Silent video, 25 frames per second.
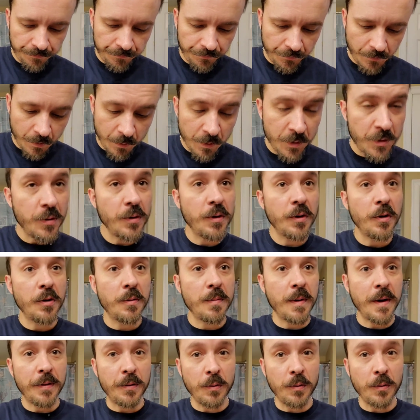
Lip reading: I've been doing good about the